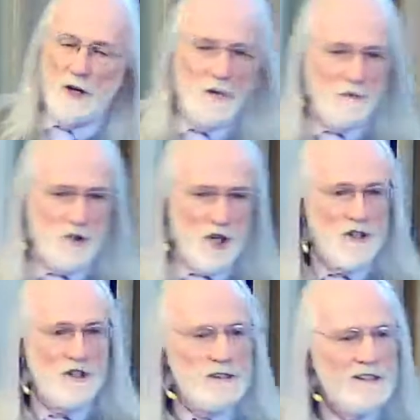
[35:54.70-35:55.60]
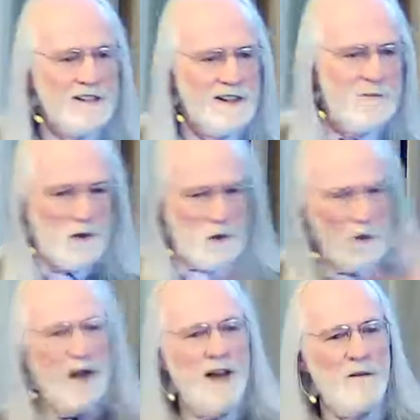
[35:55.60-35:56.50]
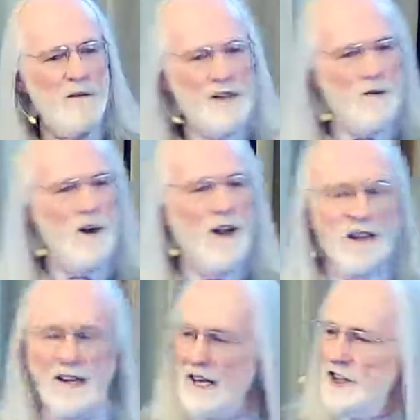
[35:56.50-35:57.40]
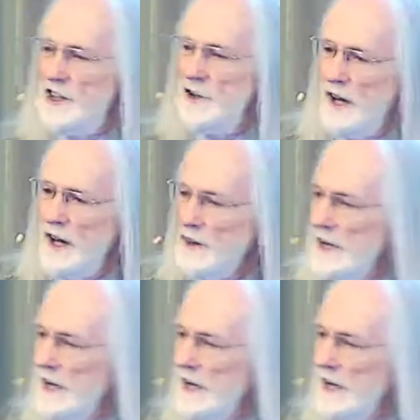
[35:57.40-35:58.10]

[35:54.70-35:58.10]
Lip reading: objections, but when I am relegated to an elder care